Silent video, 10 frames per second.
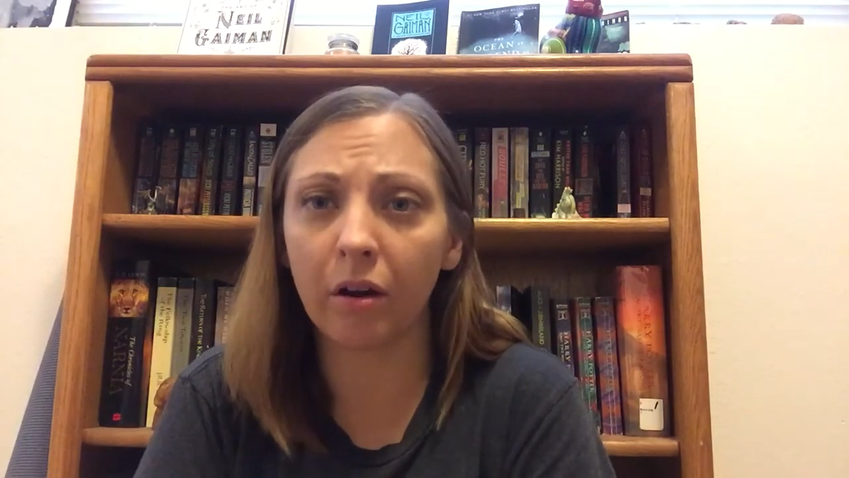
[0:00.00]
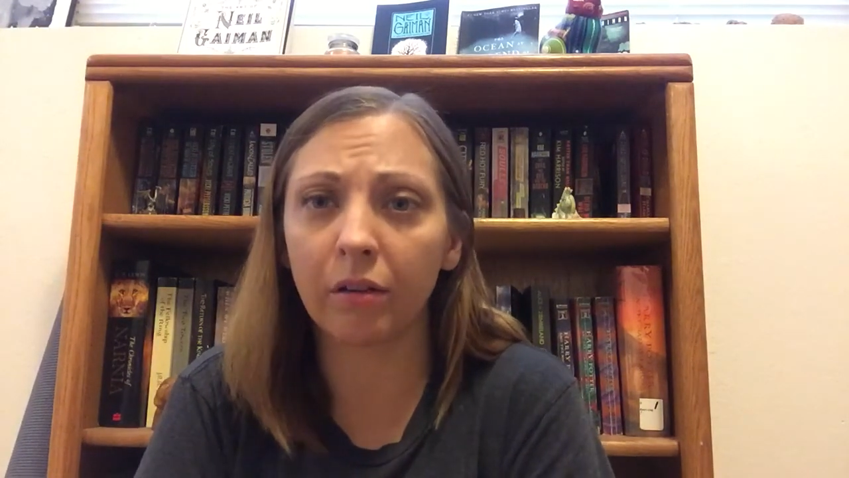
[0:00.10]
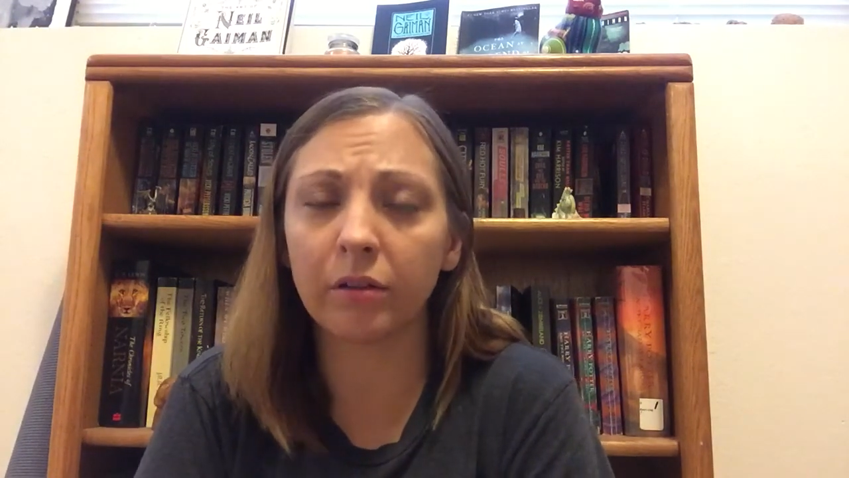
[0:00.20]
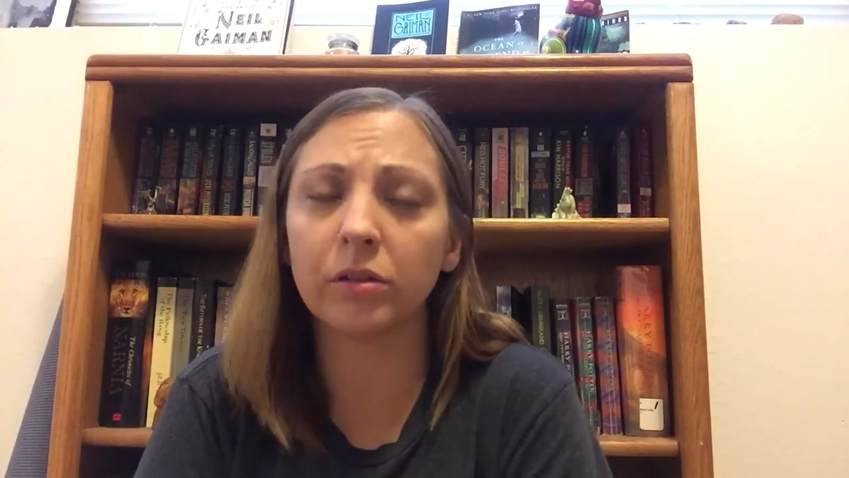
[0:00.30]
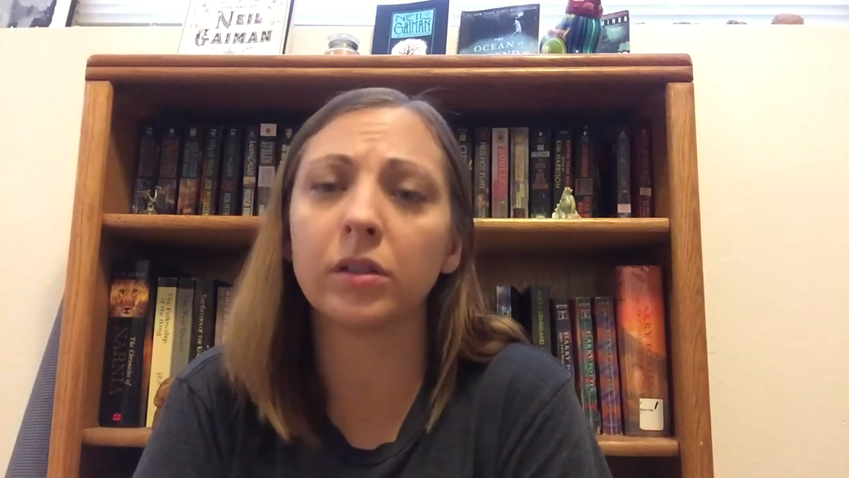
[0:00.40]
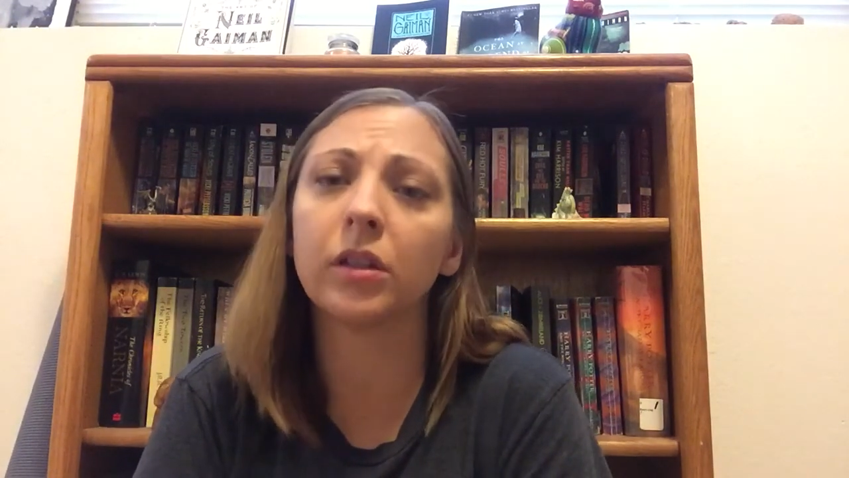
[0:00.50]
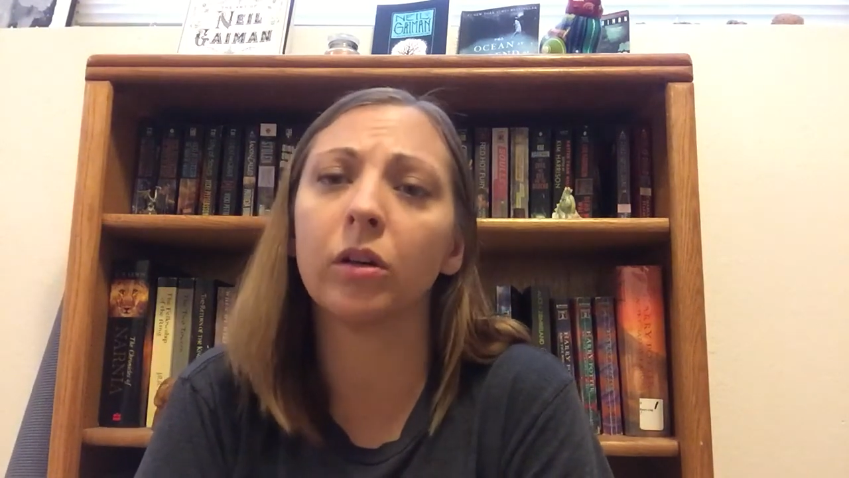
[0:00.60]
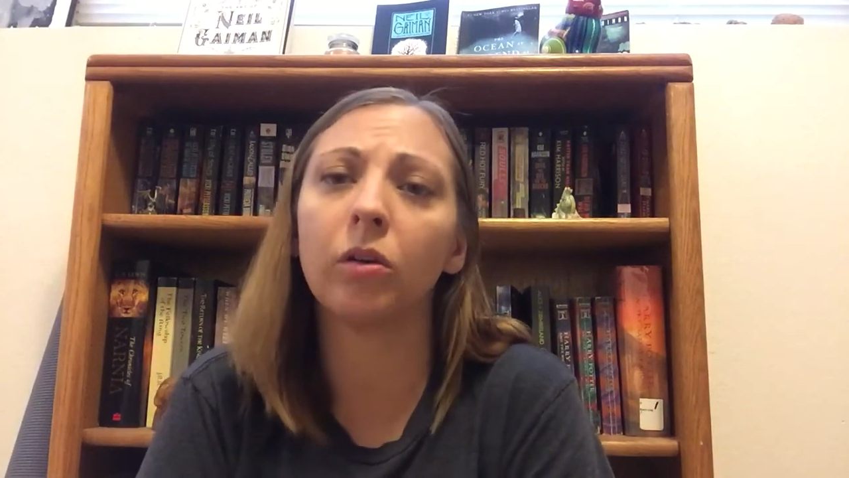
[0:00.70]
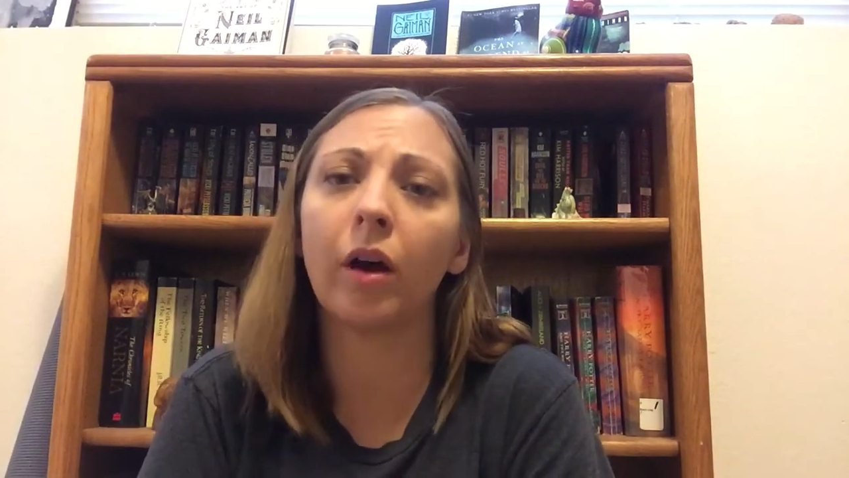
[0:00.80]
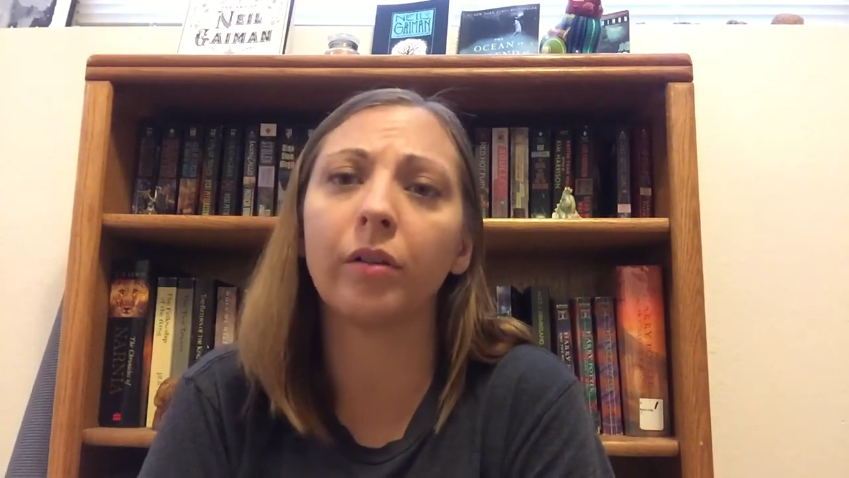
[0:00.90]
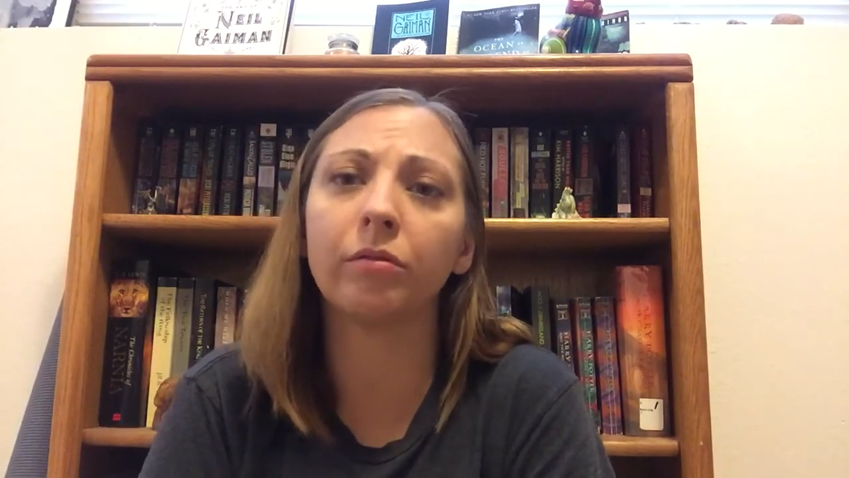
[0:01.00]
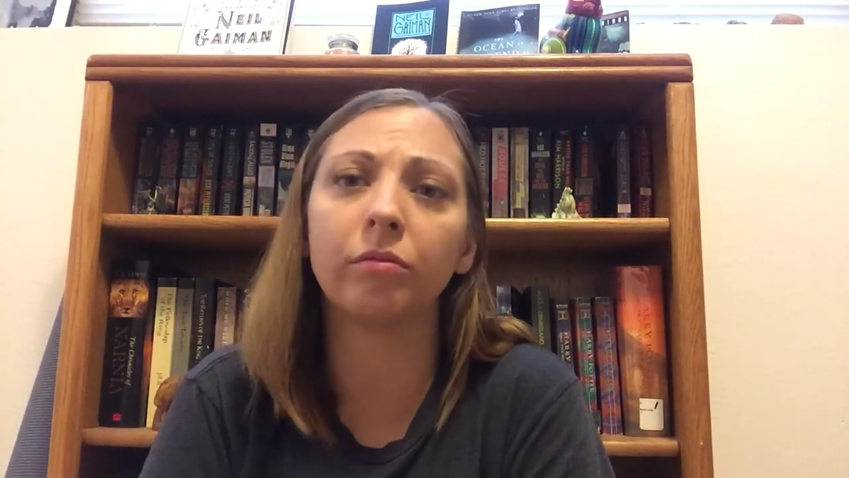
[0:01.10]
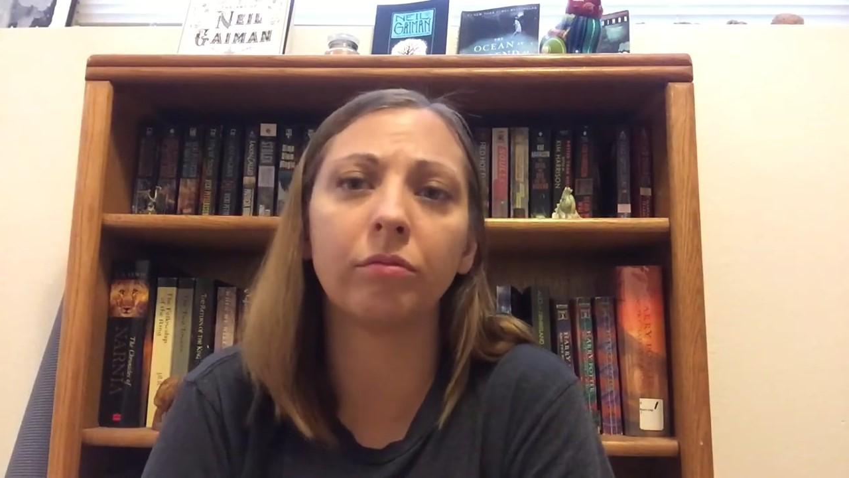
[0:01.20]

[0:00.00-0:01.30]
authors, though, I've